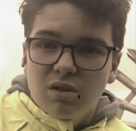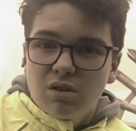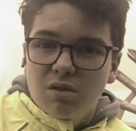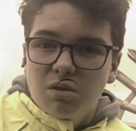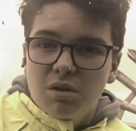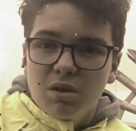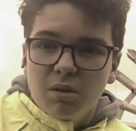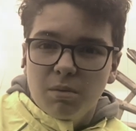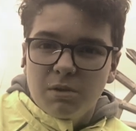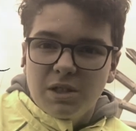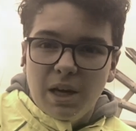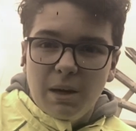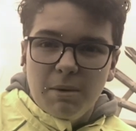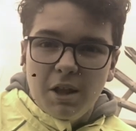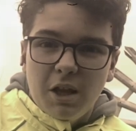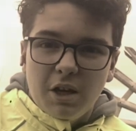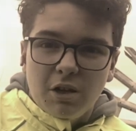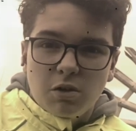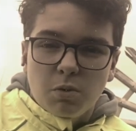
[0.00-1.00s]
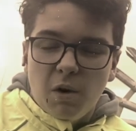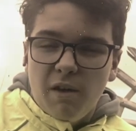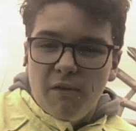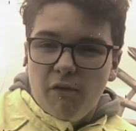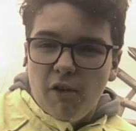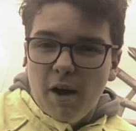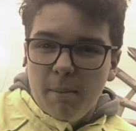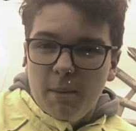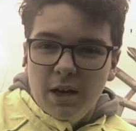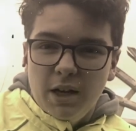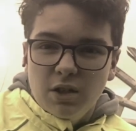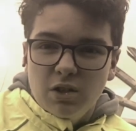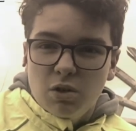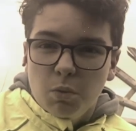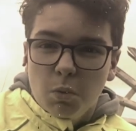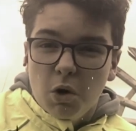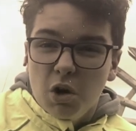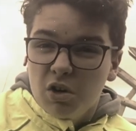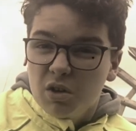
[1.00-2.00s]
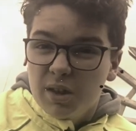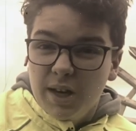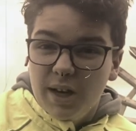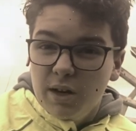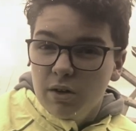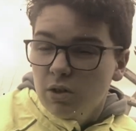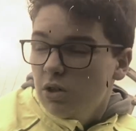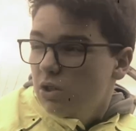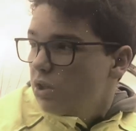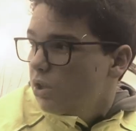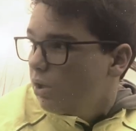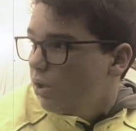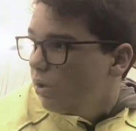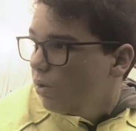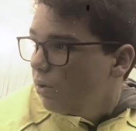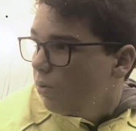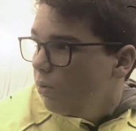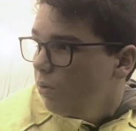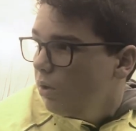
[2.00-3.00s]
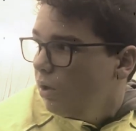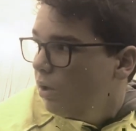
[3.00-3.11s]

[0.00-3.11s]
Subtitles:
it'll take me like 25 minutes to walk there, so